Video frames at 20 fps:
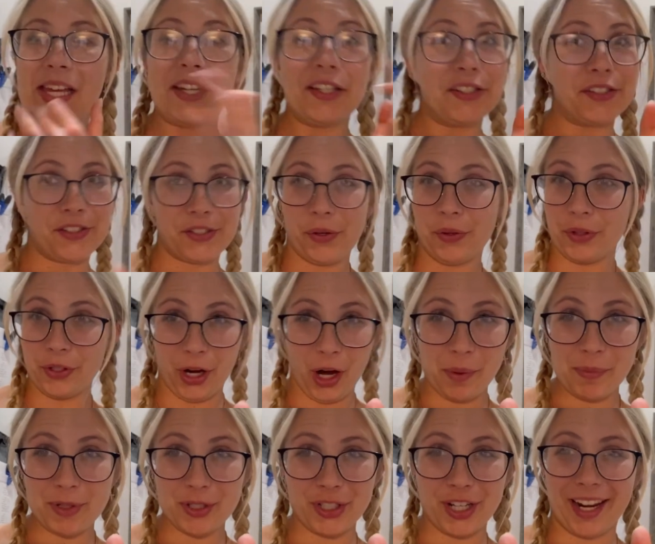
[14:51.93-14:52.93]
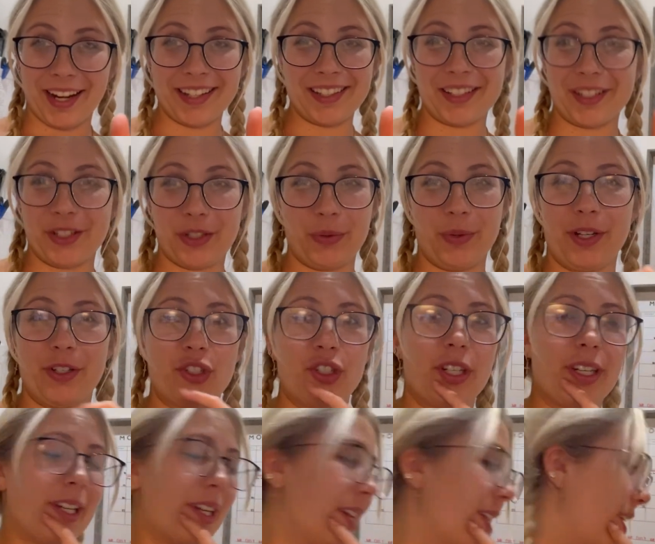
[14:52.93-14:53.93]
So the garbage can
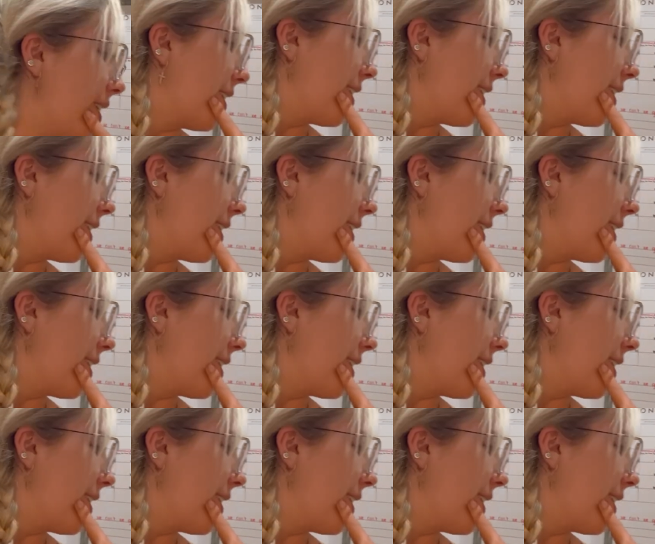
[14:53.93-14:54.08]
situation,